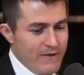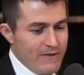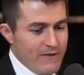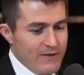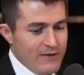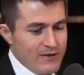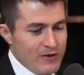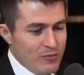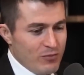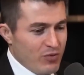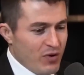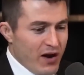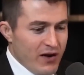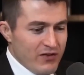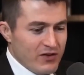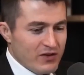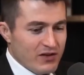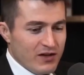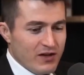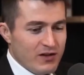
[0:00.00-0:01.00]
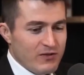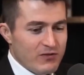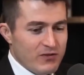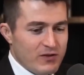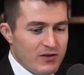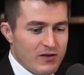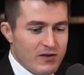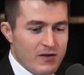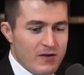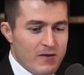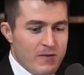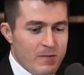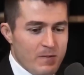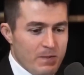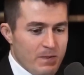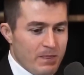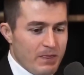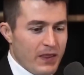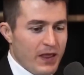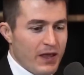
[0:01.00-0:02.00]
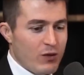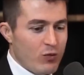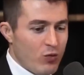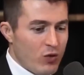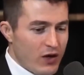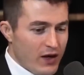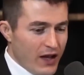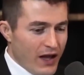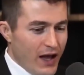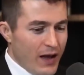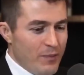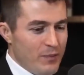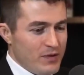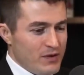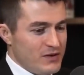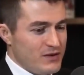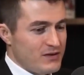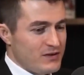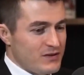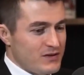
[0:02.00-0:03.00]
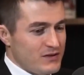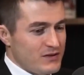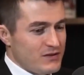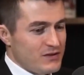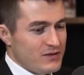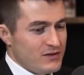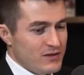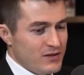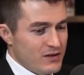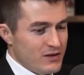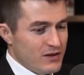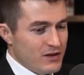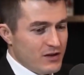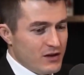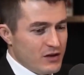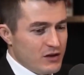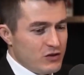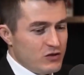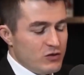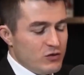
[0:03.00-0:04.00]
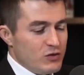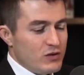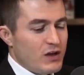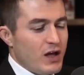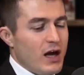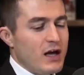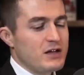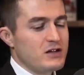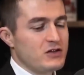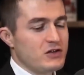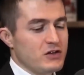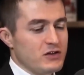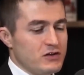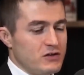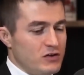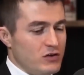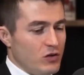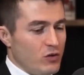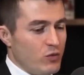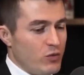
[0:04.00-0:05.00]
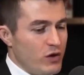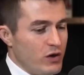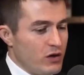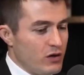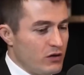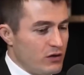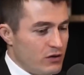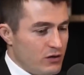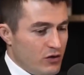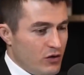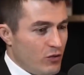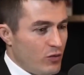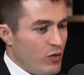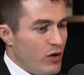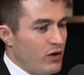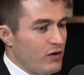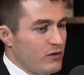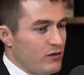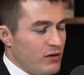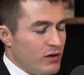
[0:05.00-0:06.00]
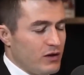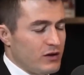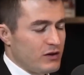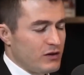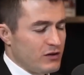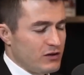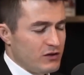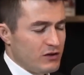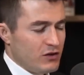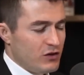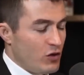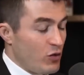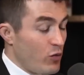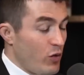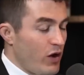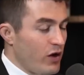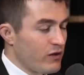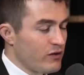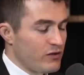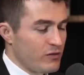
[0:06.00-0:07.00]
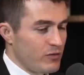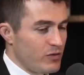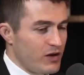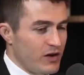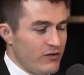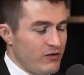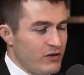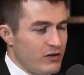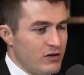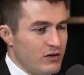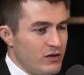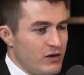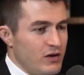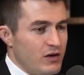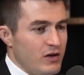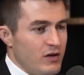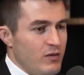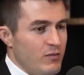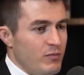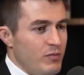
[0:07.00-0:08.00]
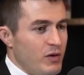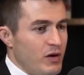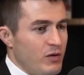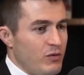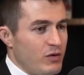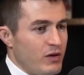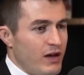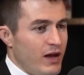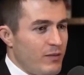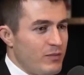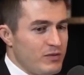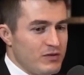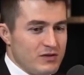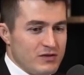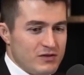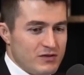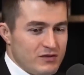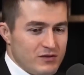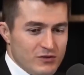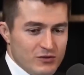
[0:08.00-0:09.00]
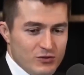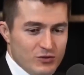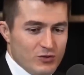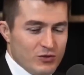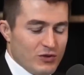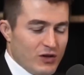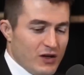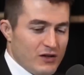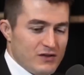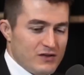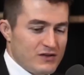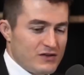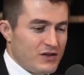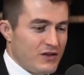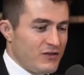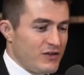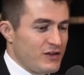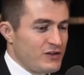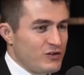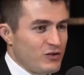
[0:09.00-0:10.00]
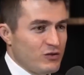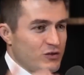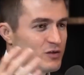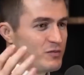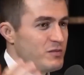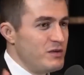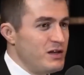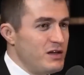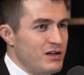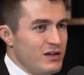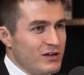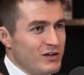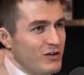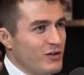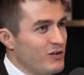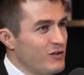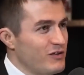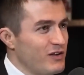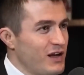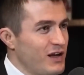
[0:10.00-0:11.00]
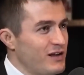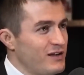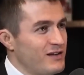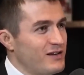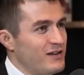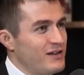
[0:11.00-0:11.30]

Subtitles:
in your private life. Like, what happens to not just your will and your wealth or whatever, but what happens to other stuff like social media and all of that